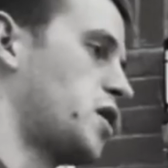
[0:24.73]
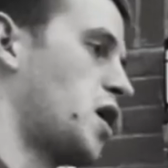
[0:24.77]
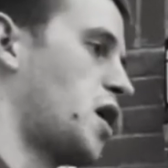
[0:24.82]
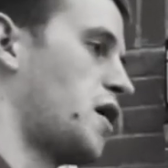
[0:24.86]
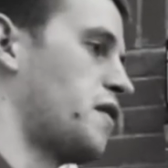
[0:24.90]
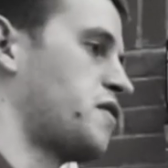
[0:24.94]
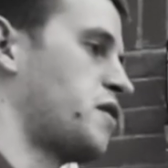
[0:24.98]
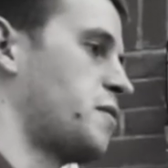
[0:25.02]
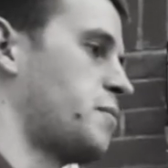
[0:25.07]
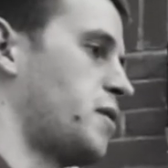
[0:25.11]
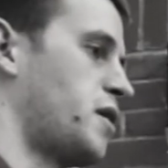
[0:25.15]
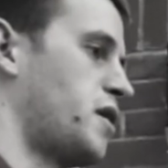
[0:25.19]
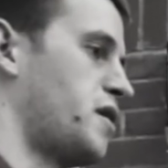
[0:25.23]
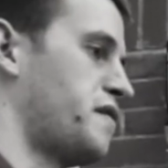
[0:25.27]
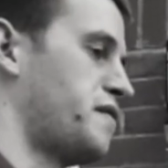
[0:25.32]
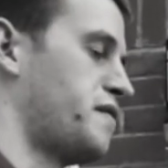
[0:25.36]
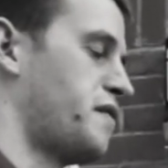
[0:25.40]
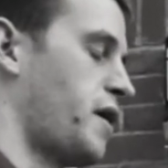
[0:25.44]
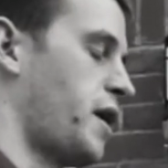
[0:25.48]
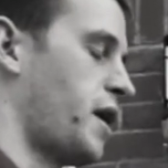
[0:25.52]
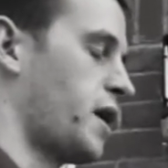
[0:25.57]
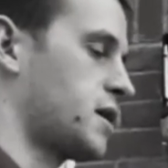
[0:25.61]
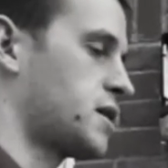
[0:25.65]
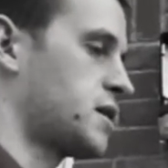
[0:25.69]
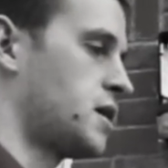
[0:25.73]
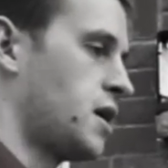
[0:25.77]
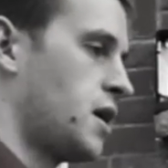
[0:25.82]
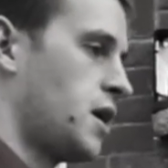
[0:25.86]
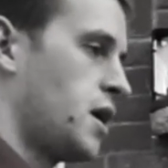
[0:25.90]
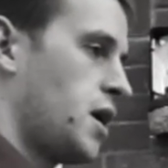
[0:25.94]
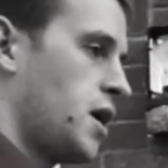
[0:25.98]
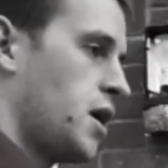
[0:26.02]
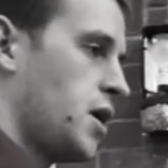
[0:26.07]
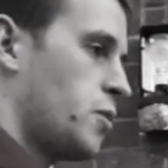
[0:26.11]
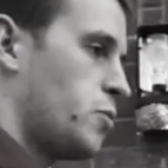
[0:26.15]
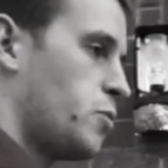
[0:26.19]
the afterburn effect,
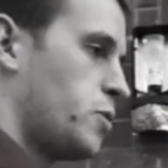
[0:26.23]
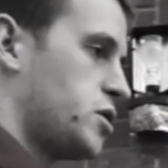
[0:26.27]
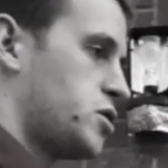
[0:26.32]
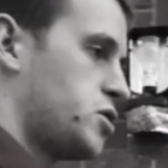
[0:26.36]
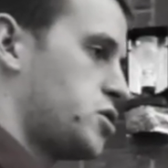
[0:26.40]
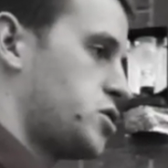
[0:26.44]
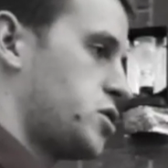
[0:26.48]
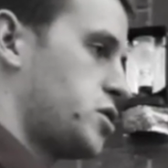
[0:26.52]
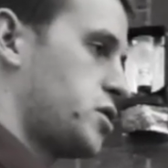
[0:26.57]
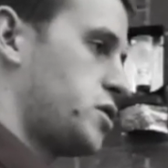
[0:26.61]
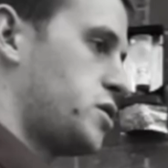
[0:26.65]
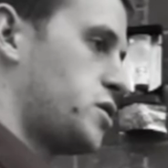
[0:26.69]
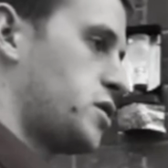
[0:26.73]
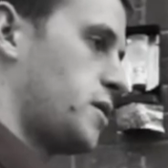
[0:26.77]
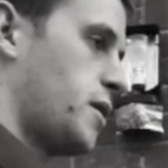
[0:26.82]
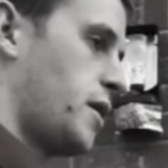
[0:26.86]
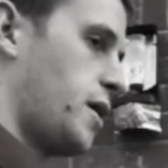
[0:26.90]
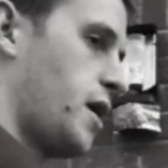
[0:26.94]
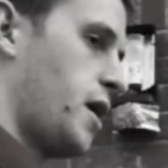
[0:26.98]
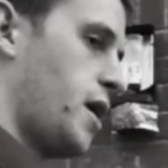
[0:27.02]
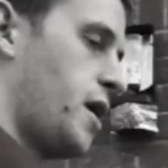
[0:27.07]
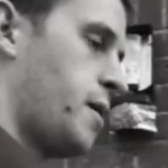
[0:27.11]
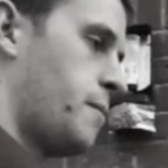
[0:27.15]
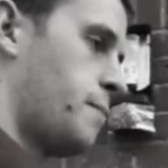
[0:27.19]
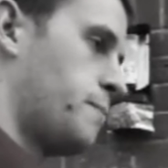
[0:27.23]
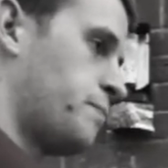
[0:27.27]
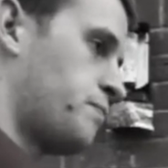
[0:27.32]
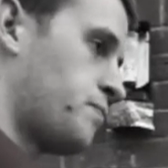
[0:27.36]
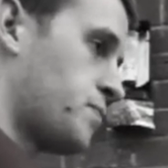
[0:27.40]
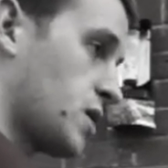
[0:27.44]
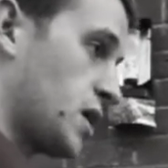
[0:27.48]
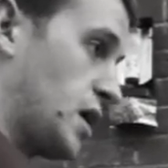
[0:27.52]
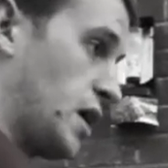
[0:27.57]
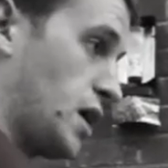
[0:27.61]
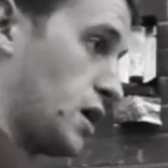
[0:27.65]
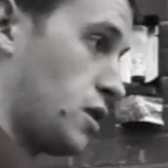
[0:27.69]
which should um,
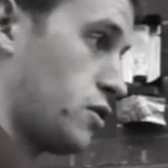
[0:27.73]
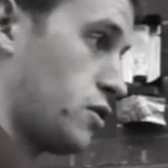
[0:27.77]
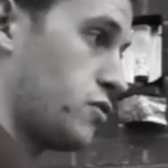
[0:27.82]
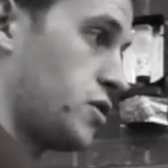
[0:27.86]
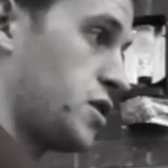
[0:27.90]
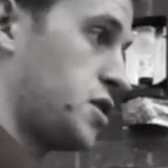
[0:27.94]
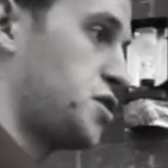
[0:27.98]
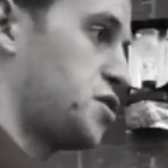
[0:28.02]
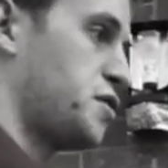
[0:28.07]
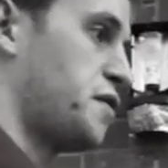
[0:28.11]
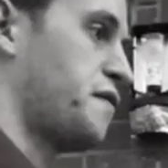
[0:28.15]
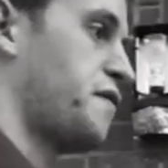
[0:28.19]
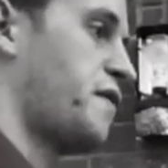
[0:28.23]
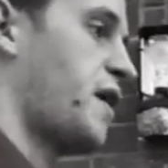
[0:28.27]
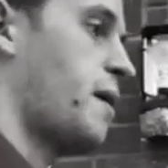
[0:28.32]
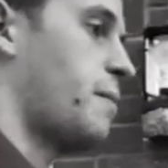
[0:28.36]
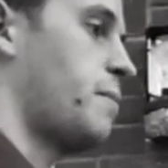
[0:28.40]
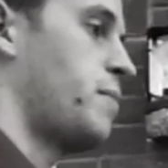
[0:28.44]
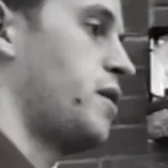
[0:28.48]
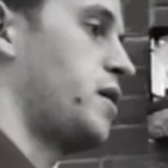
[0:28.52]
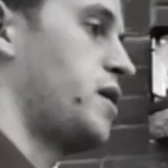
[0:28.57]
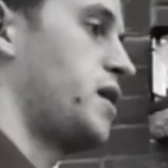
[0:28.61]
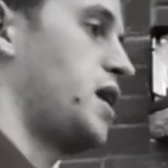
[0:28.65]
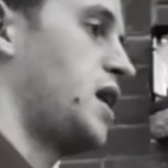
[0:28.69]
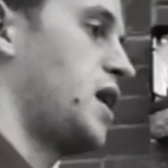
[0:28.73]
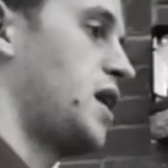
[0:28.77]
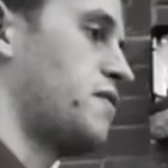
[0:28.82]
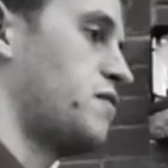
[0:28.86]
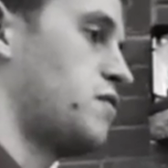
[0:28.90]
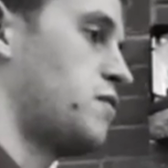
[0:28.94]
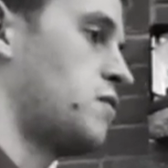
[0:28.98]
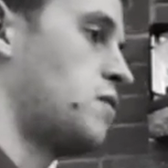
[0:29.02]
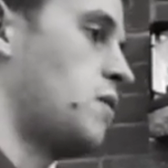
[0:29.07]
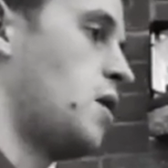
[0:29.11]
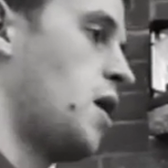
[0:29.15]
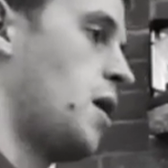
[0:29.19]
increase your fat burning
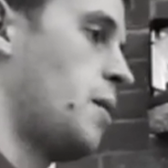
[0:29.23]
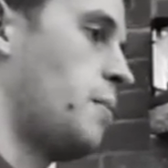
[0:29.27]
level